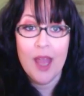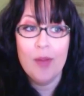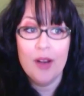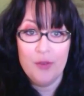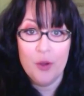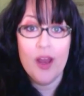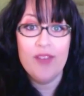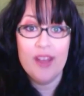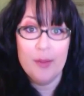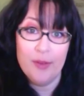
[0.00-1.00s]
But if you
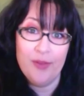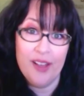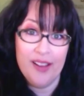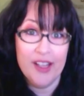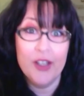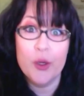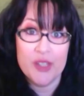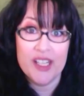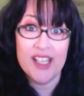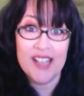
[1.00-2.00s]
have hemophilia, go
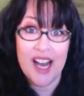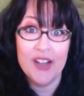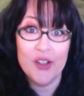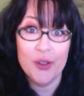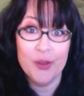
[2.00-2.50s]
see a doctor.